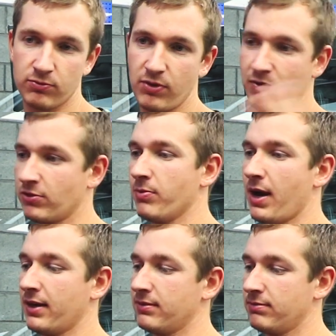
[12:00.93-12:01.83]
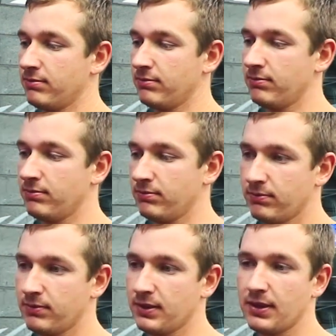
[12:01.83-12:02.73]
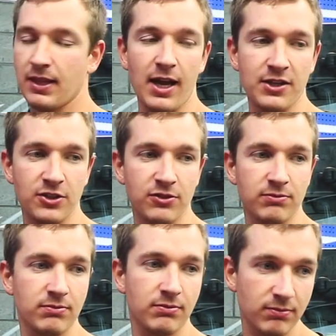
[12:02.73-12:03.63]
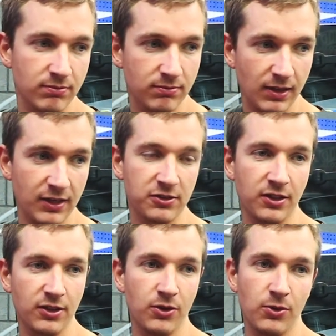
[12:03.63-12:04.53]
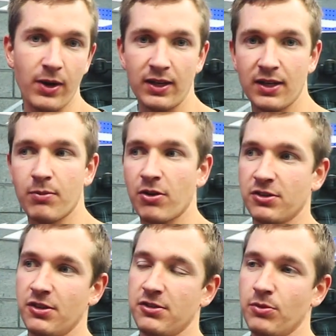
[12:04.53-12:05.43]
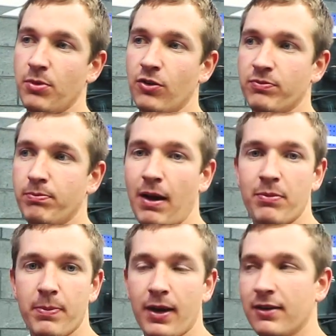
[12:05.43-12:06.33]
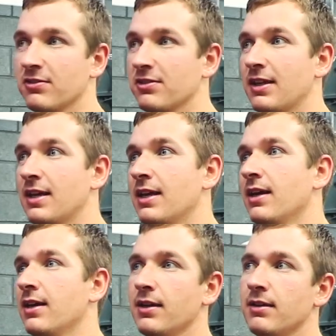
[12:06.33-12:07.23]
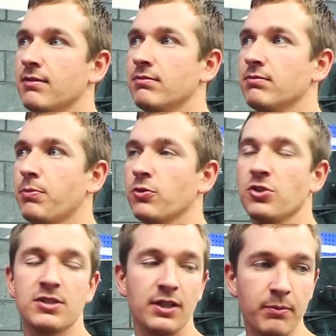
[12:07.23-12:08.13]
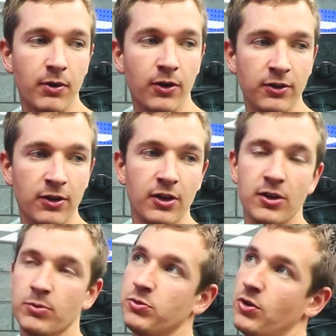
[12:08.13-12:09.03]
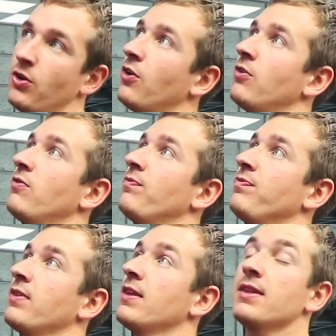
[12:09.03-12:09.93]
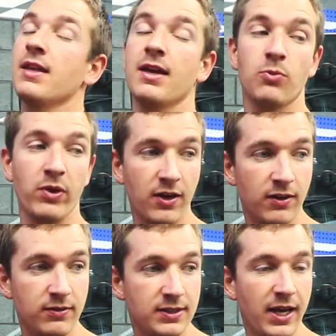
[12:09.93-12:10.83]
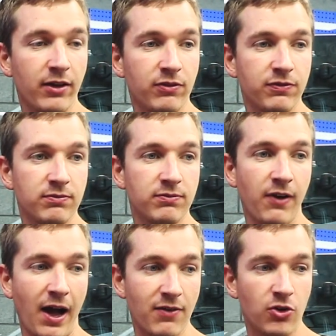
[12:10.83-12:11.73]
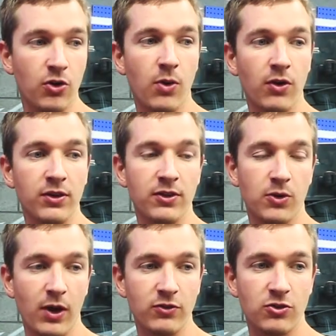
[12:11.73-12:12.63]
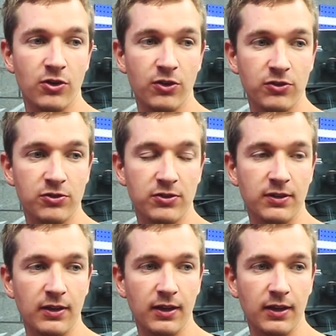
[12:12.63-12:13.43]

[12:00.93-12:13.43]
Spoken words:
revs go mad, engine ECU and gearbox ECU both bab the pants, puts you into limp mode. So with the DL501 in the Quattros,